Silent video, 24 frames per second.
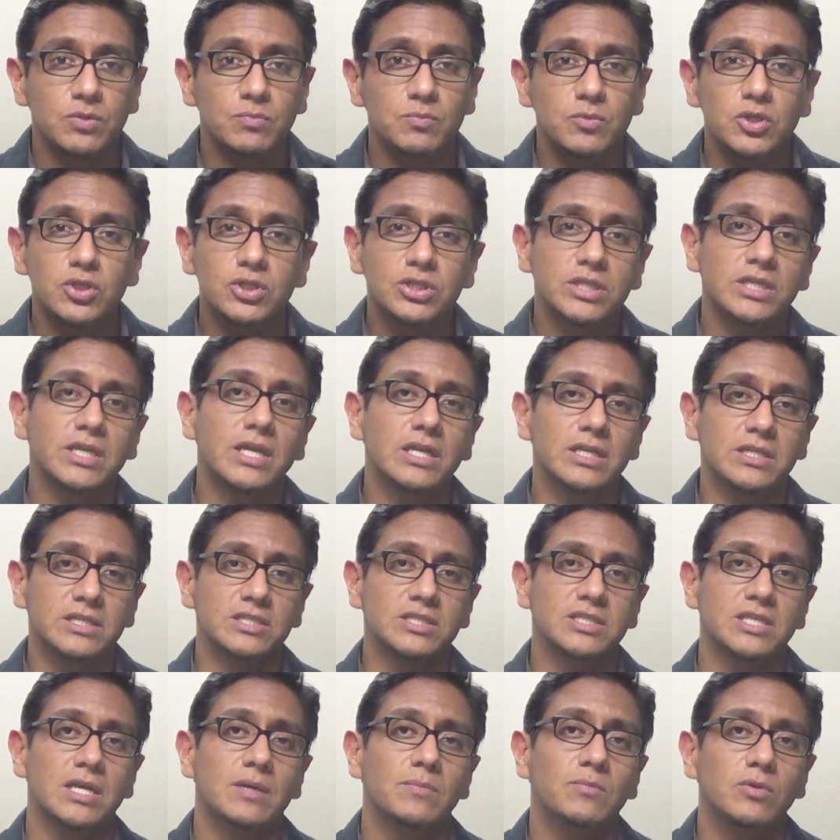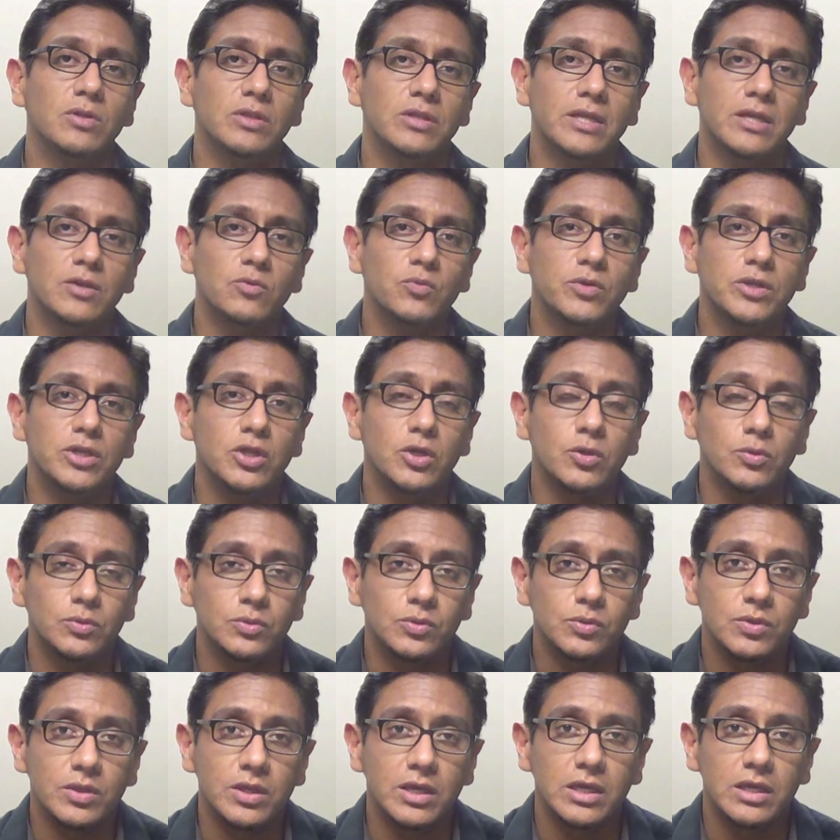musical ensemble that we know
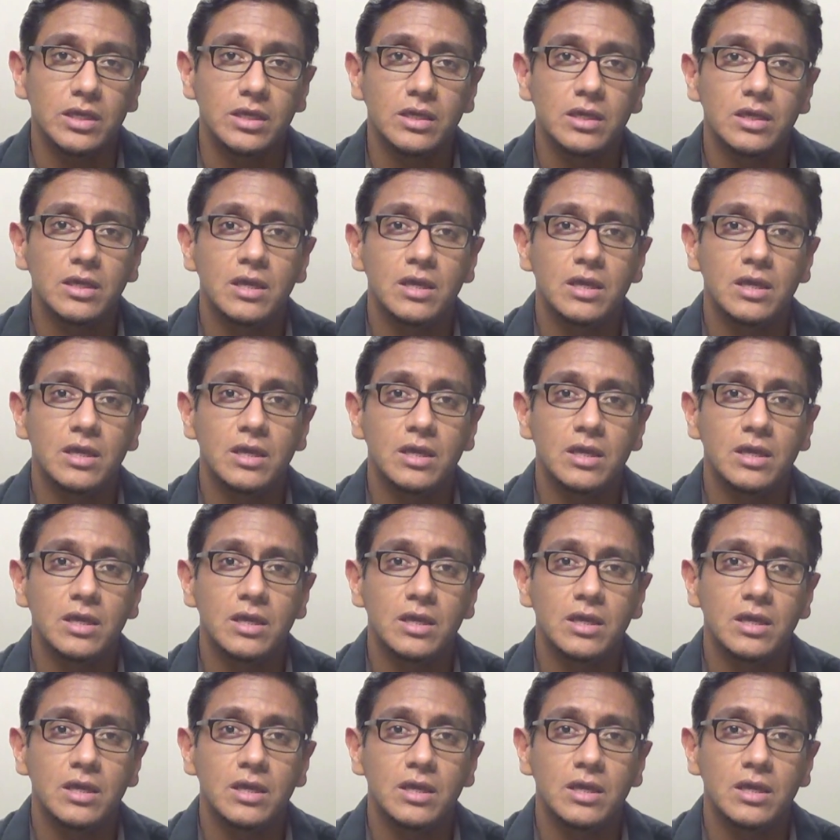today.